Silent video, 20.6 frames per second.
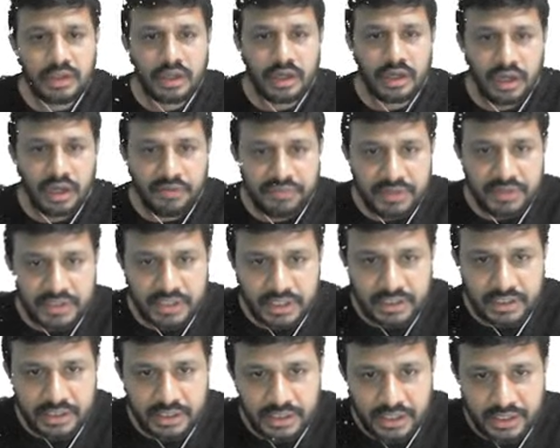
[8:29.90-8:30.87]
After
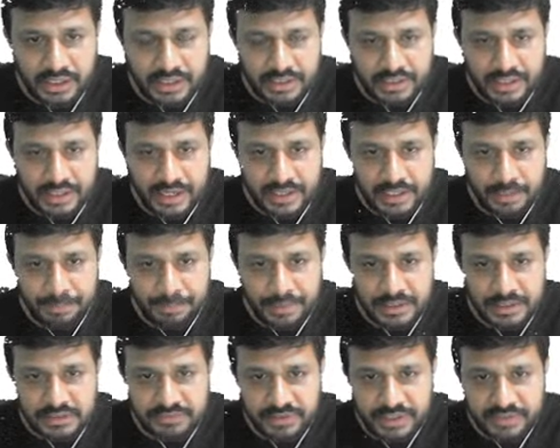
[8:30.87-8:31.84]
that rectangular
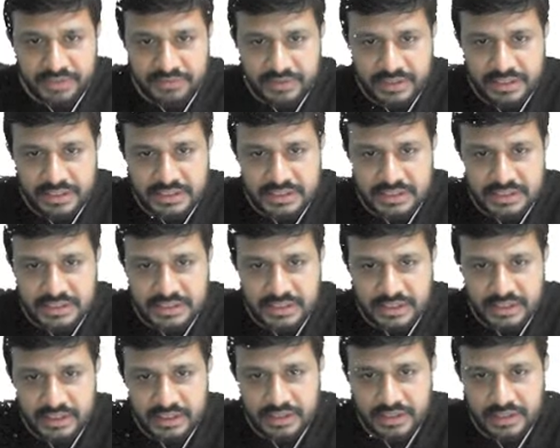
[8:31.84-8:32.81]
pulse we discussed.
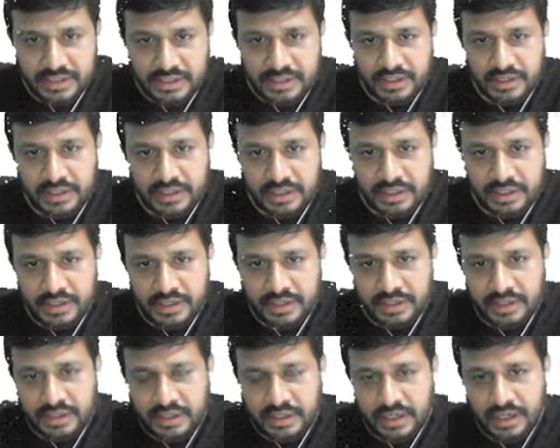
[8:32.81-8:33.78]

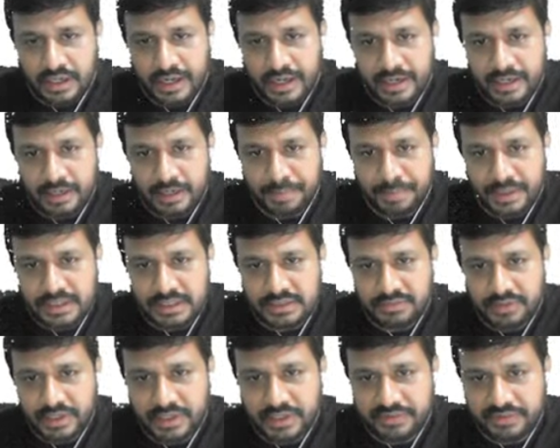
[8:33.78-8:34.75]
Triangular pulse
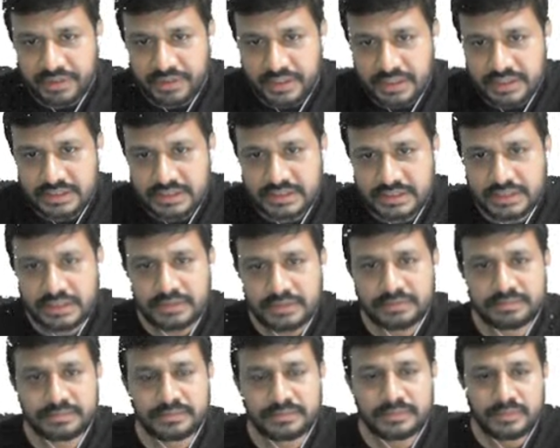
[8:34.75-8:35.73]
we discussed,
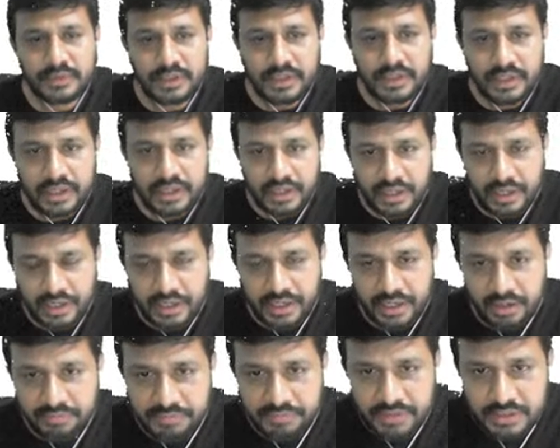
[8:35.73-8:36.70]
and
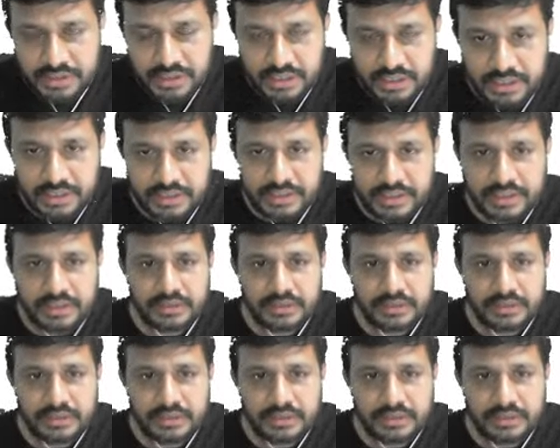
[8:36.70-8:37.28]
after that